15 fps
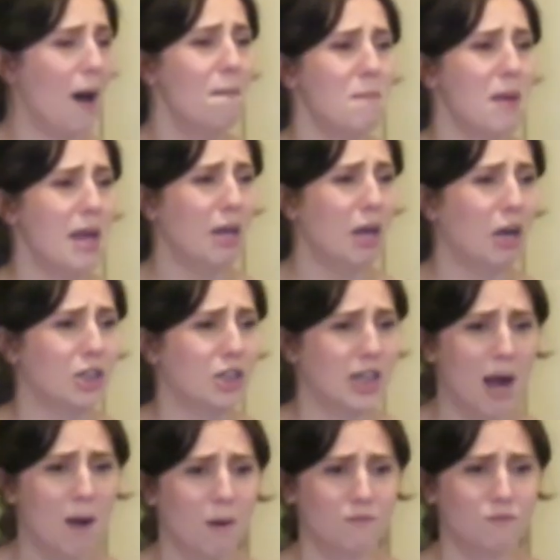a meteor
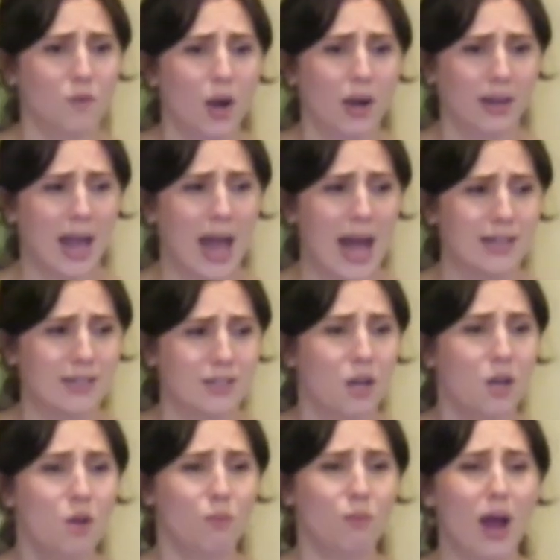shower forecast.
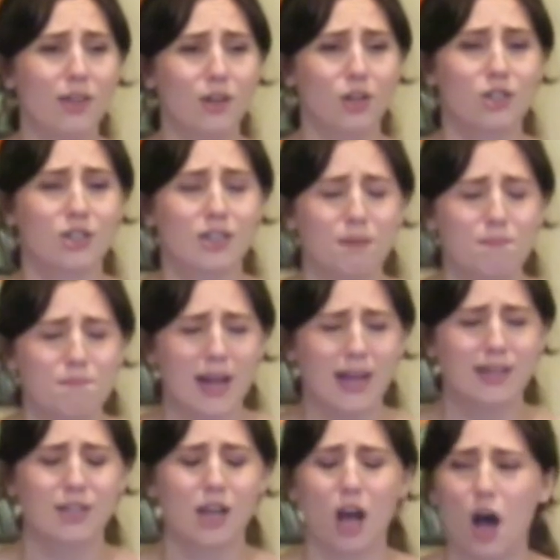Rather than
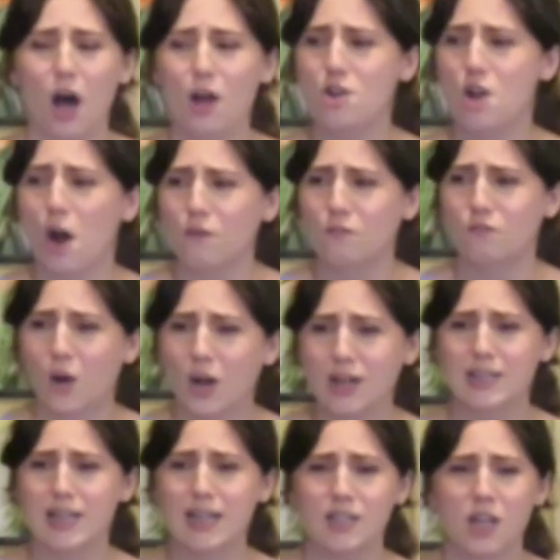submit to unknown
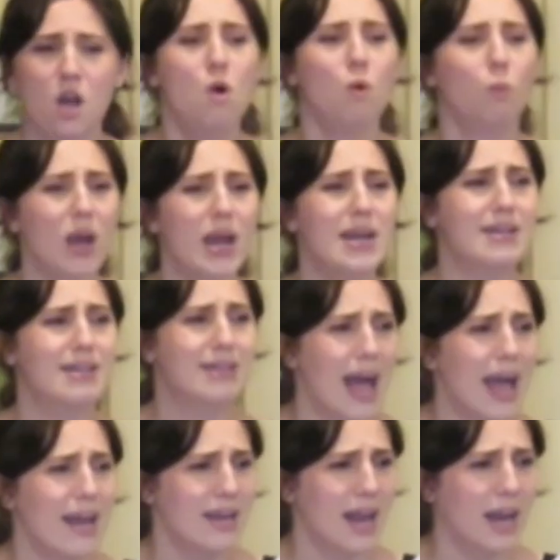forces, we'd
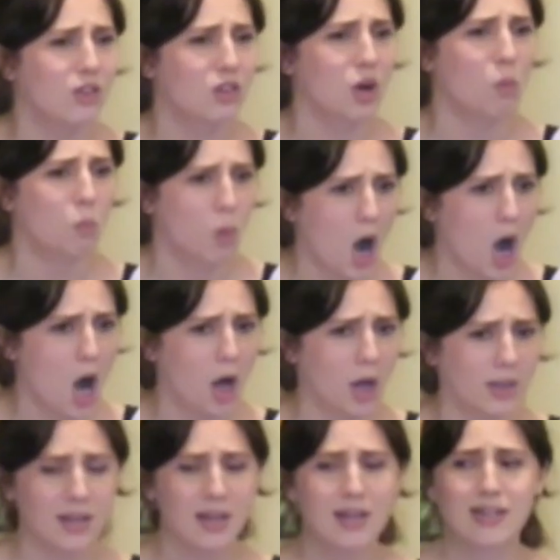detonate the
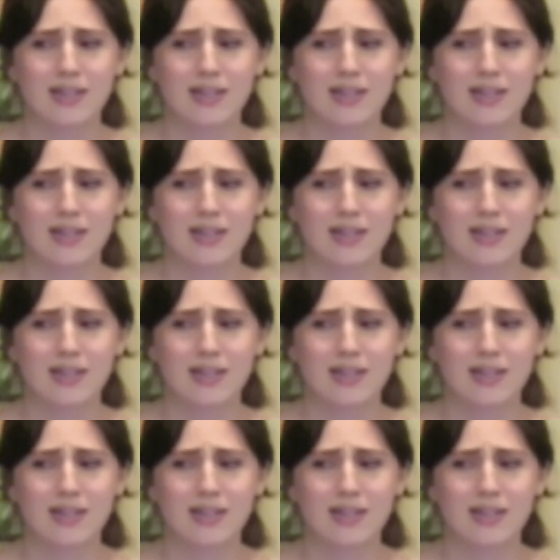world.